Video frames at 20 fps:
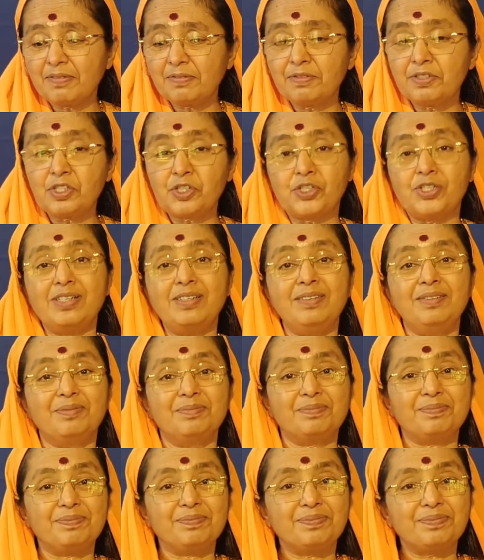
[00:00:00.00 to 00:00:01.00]
vision
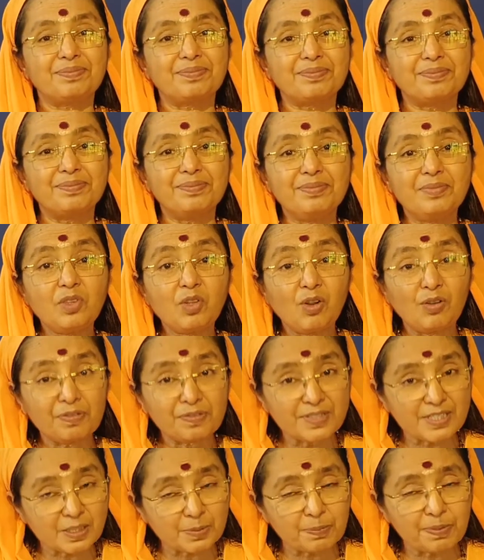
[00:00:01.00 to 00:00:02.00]
of
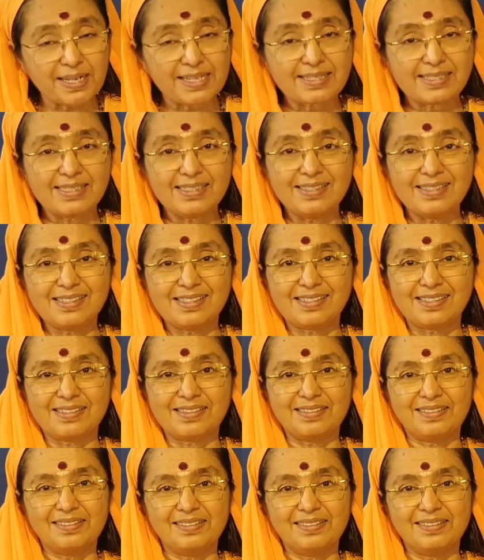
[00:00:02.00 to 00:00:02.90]
his presence,